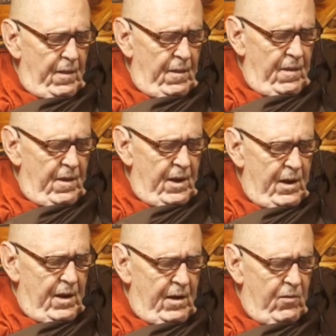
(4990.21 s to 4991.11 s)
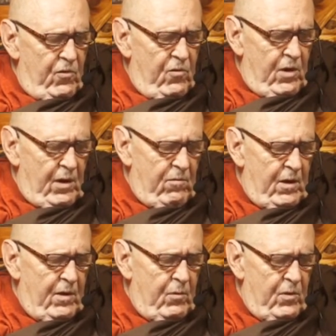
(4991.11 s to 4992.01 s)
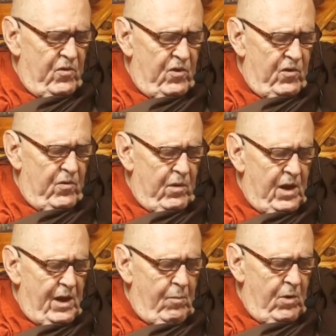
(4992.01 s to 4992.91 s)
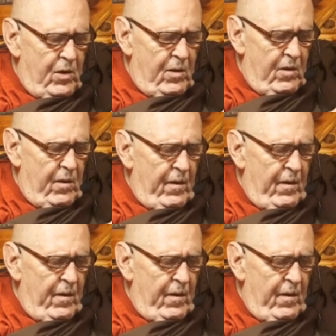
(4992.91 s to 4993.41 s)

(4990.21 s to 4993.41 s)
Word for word: that I was traveling with Sister Kama,